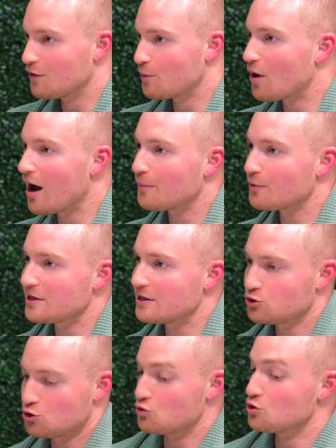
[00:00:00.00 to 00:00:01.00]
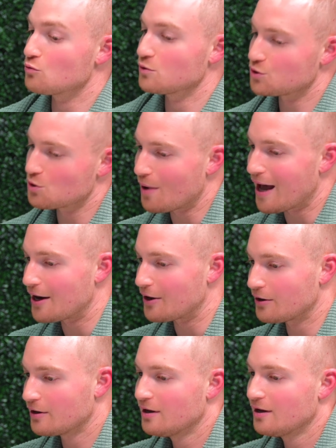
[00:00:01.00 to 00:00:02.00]
of the property, to you as the
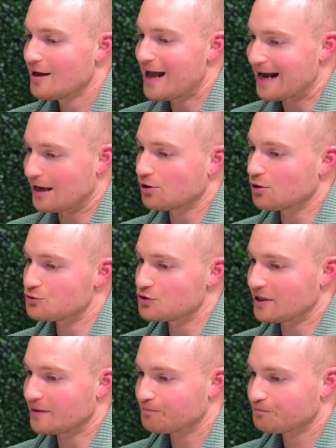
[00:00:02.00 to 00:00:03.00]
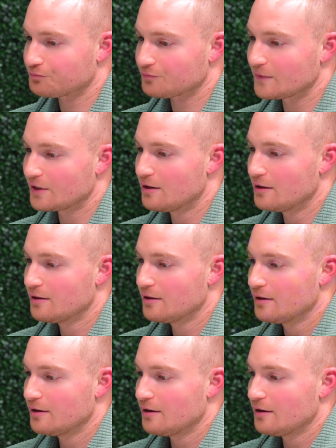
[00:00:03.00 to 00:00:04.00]
buyer at closing.
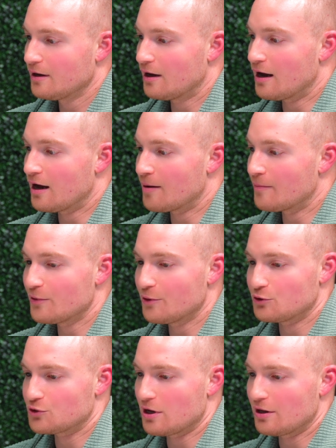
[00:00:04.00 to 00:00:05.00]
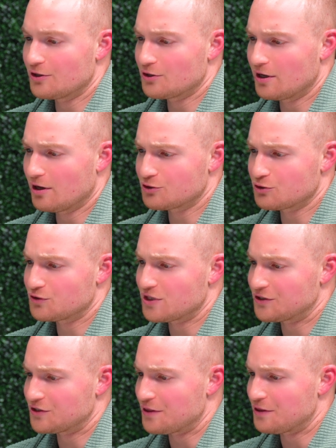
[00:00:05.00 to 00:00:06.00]
It also
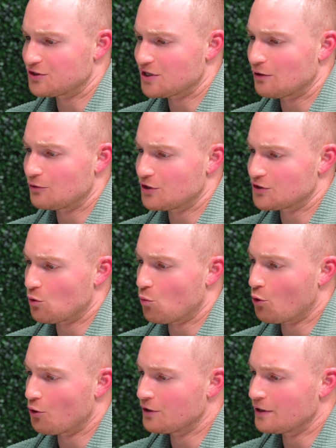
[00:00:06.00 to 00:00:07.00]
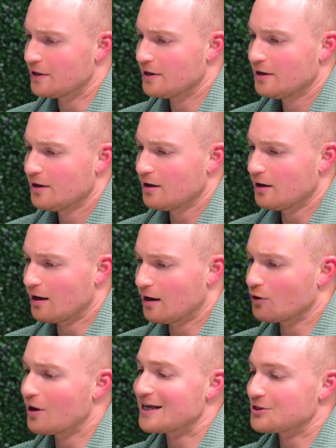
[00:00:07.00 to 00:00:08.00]
says that the seller doesn't warrant
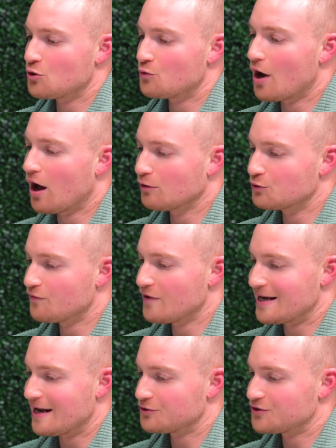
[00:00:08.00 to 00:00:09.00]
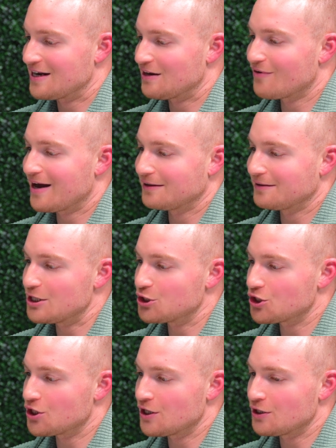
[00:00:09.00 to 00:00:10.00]
or has no knowledge of any outstanding
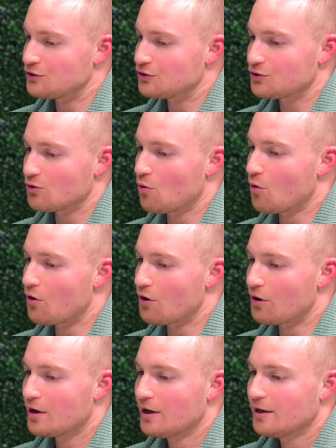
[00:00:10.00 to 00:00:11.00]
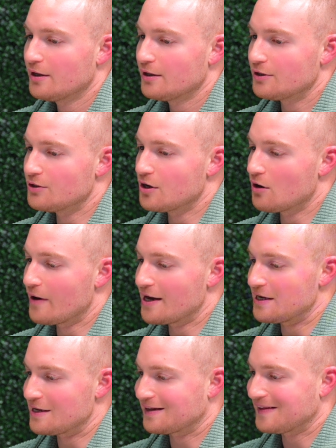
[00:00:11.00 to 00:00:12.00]
violations or
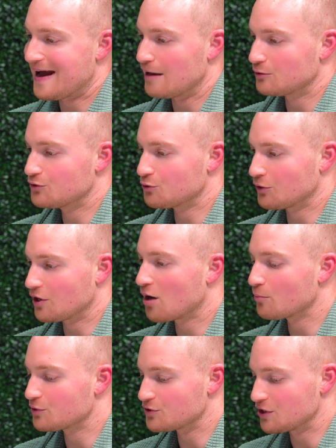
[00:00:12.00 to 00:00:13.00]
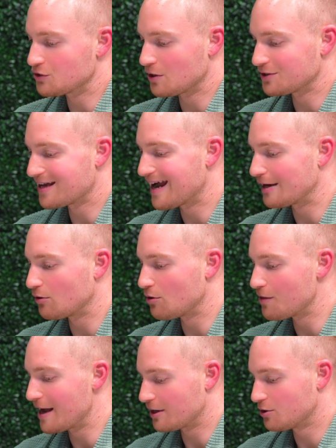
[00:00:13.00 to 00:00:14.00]
any clouds or encumbrances on
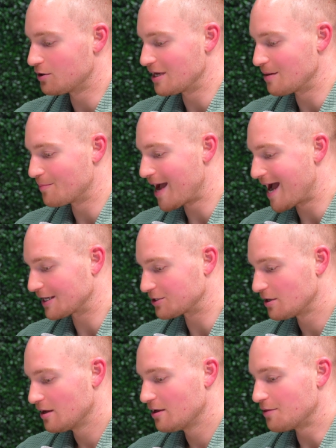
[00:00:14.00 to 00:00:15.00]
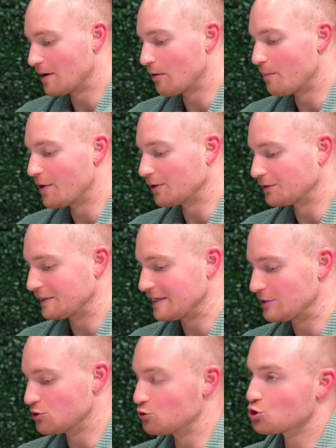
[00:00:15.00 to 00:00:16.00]
title that could impact their
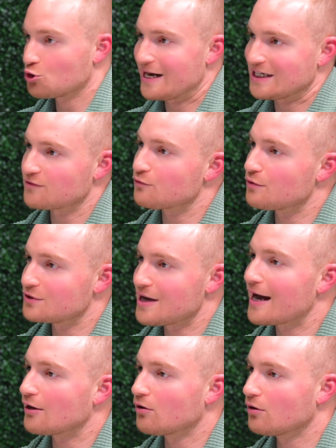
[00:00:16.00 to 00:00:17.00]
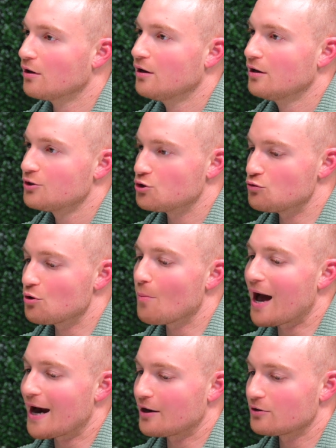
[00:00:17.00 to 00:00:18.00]
ability to transfer the title to the
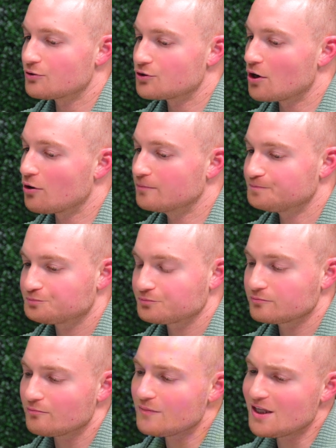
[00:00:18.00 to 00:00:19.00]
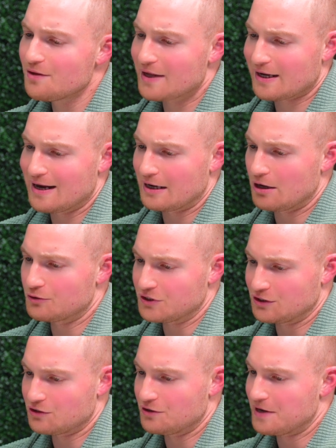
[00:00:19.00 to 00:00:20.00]
buyer. So that kind of
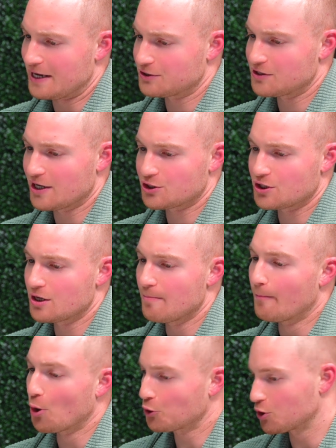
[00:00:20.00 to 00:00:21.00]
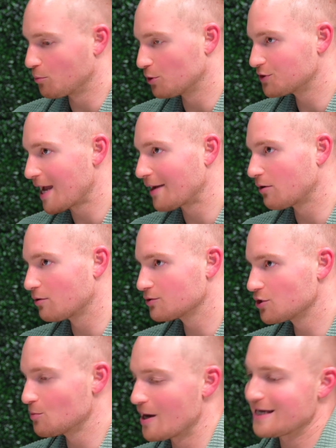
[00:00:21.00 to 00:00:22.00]
goes into the next section, marketable
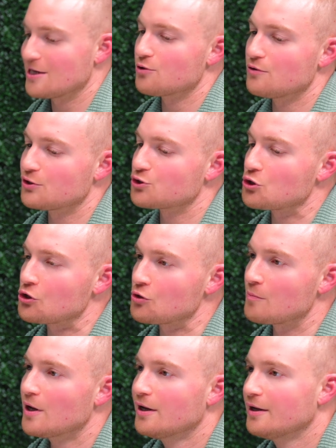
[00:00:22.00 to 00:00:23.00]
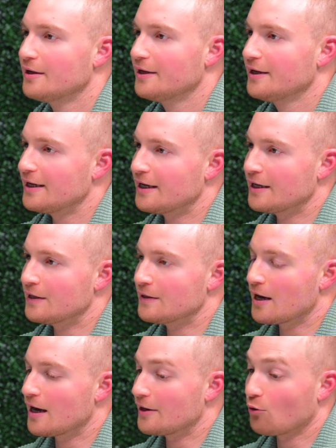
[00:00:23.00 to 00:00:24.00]
title. So you might hear this term
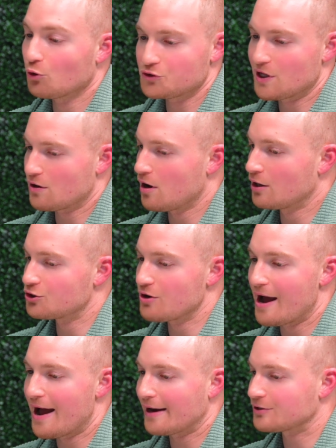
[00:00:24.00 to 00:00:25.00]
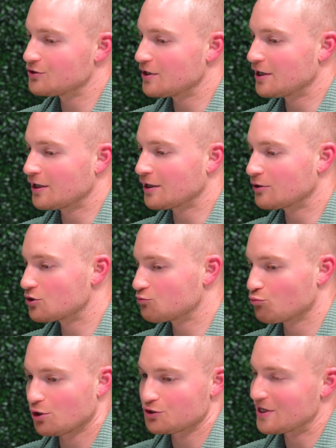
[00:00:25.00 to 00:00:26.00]
in wholesale contracts and
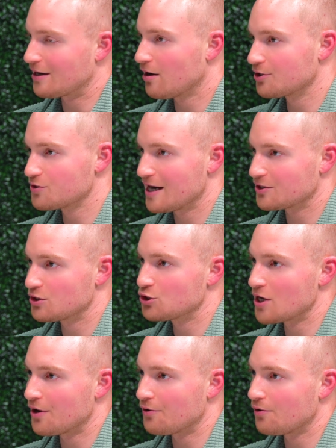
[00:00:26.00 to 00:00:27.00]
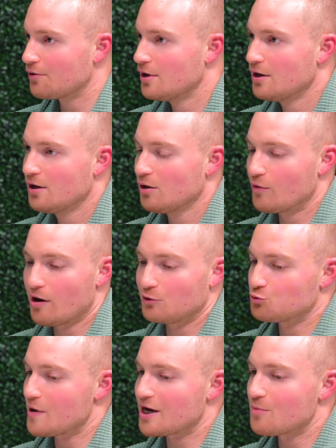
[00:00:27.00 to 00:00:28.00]
just real estate contracts in general. We
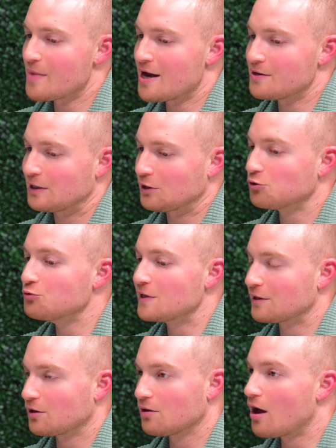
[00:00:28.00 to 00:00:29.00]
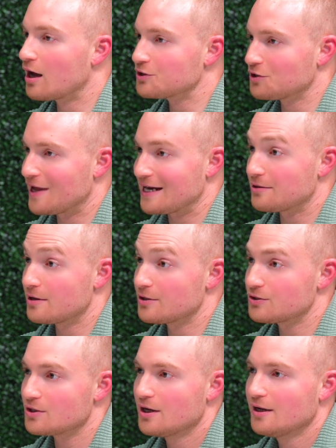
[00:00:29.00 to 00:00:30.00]
always recommend including a clause like
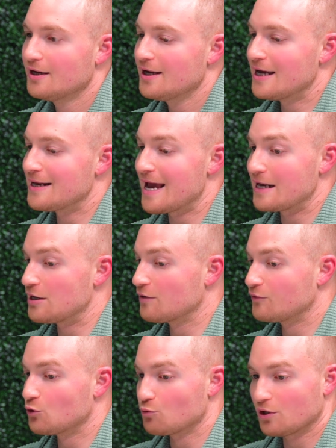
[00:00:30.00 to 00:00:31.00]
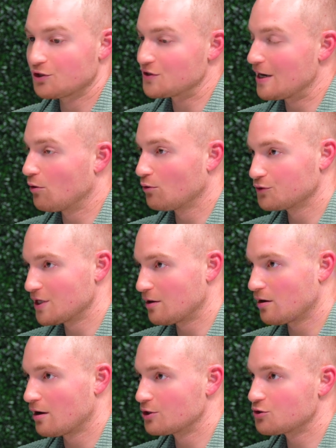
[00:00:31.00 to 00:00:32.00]
this in any of your real estate
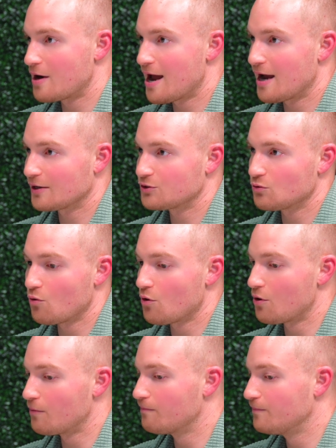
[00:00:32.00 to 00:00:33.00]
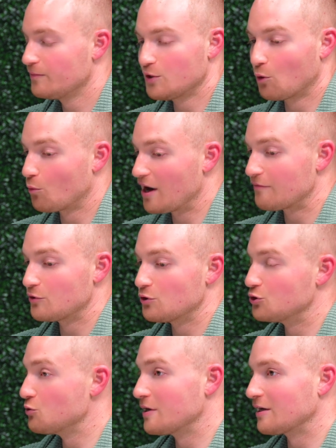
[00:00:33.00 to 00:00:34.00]
wholesale contracts, or whatever
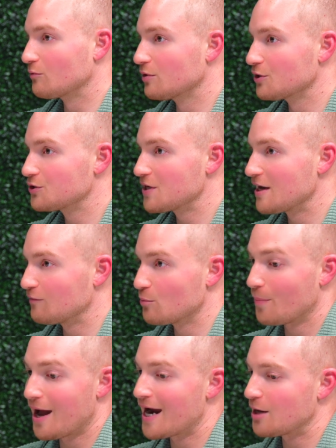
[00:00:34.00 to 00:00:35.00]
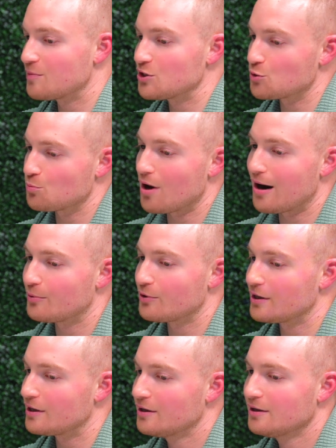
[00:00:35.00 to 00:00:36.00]
you're doing in real estate. If you're buying a piece of
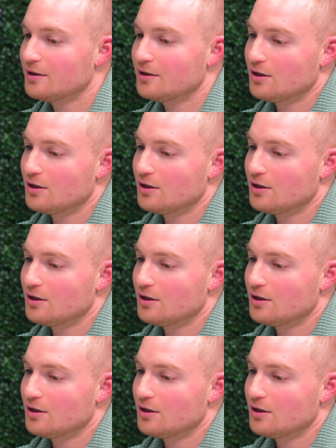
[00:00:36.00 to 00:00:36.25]
property,